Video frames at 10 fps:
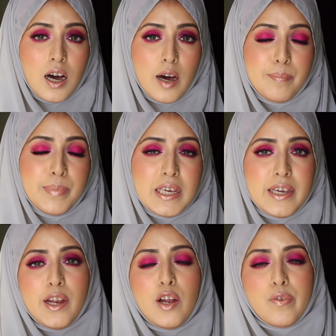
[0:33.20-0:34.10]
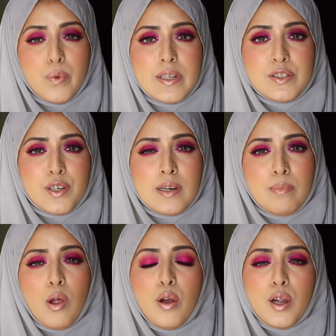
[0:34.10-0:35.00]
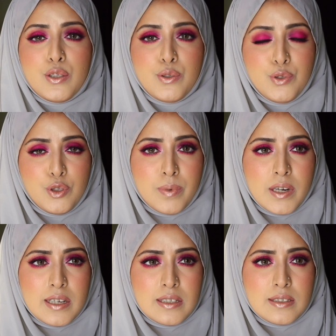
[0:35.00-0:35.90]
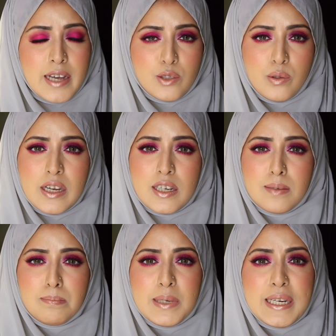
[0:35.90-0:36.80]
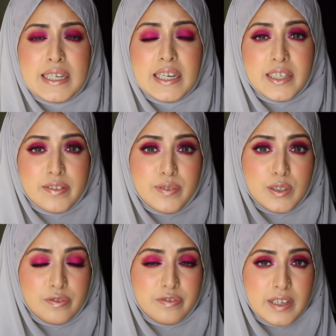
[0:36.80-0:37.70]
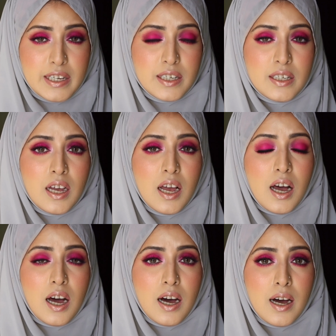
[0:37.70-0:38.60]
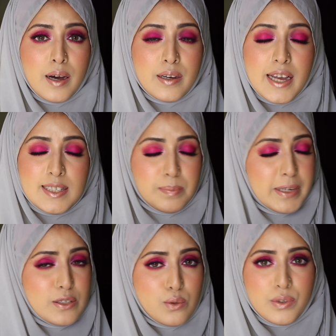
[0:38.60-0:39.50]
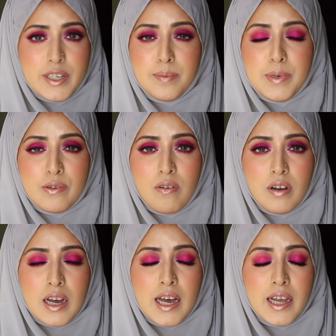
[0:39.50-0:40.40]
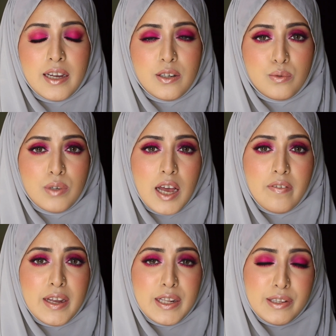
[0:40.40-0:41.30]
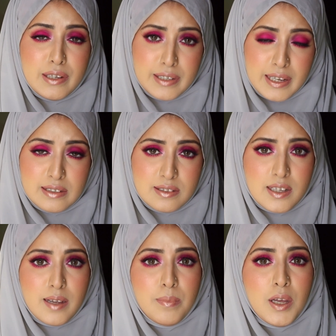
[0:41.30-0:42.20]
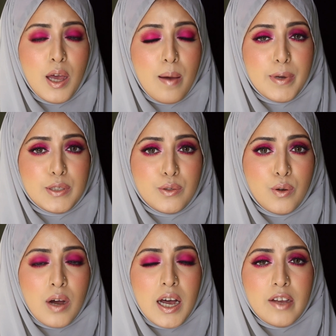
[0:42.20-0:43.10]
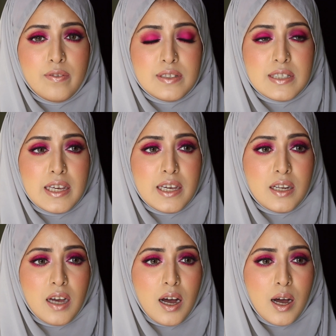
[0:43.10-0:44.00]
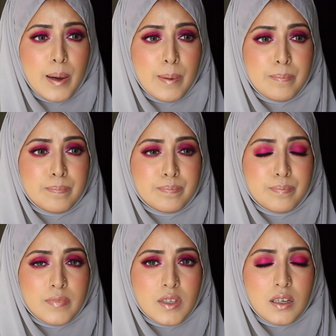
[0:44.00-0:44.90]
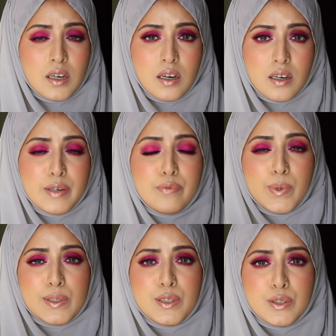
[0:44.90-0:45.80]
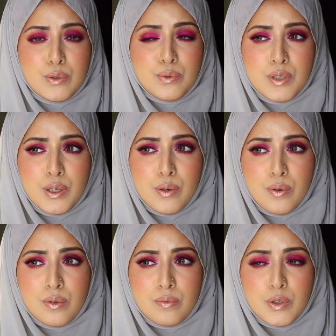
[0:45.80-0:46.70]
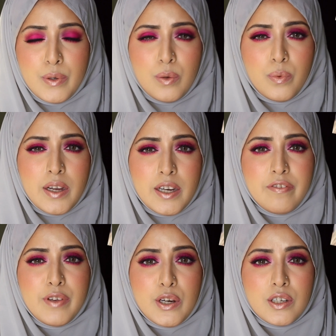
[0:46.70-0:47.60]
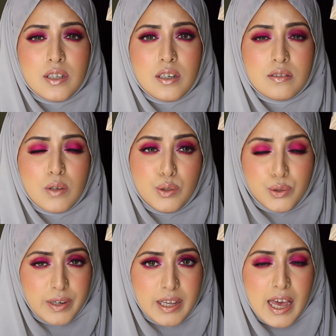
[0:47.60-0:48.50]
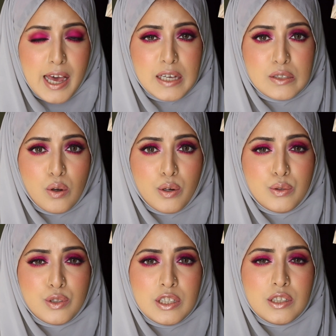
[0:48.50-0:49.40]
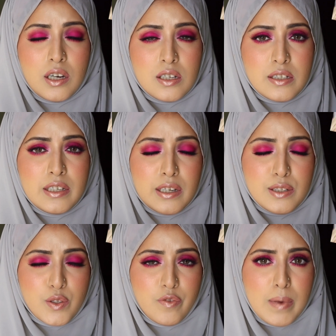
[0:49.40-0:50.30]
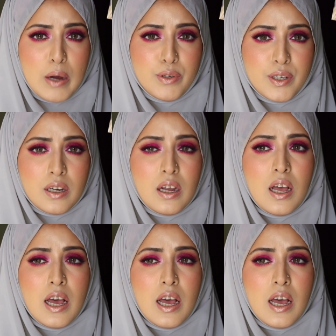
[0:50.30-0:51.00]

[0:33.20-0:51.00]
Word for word: uh, being an influencer blogger youtuber is actually a completely different field uh, guys please don't take me wrong i don't have anything against them but you know i have seen um, uh, influencers using you know doing very weird contouring hacks or using tons and tons of powder